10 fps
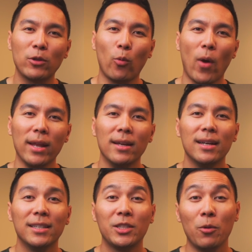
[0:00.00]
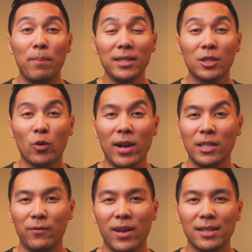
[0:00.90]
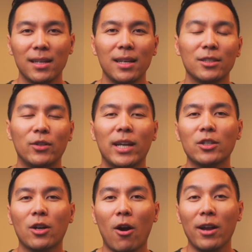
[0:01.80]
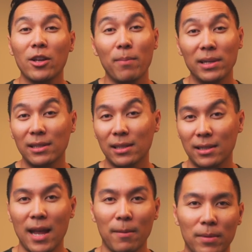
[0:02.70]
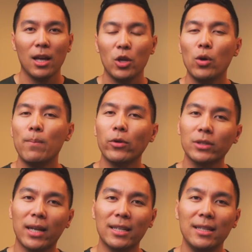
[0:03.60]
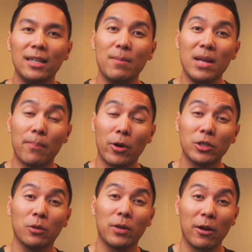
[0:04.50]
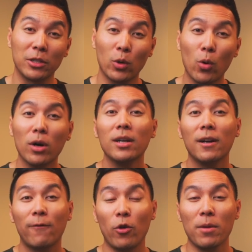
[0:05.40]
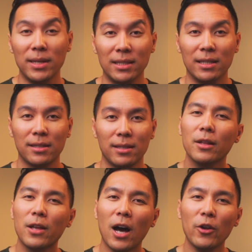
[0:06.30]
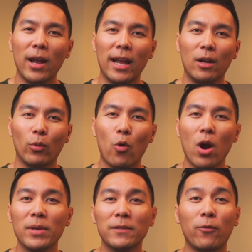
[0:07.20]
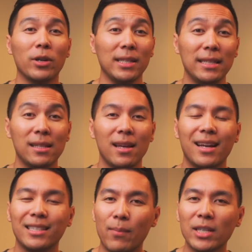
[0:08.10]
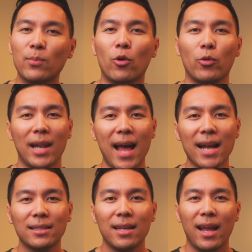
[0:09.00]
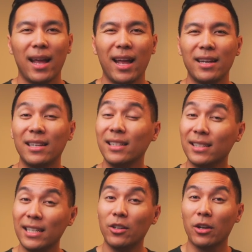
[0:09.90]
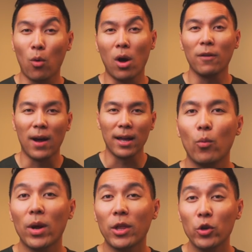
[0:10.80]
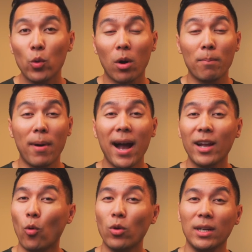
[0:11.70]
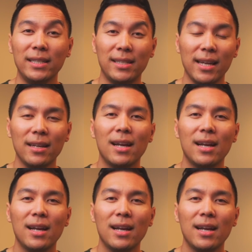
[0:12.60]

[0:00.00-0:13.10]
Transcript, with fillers: to wait until your business credit is fixed to get your car in your business's name you will most likely need to be a personal guarantor for your business. On the other hand, requirements for a lease is much more relaxed and it is easier to qualify. Whether you are buying or leasing,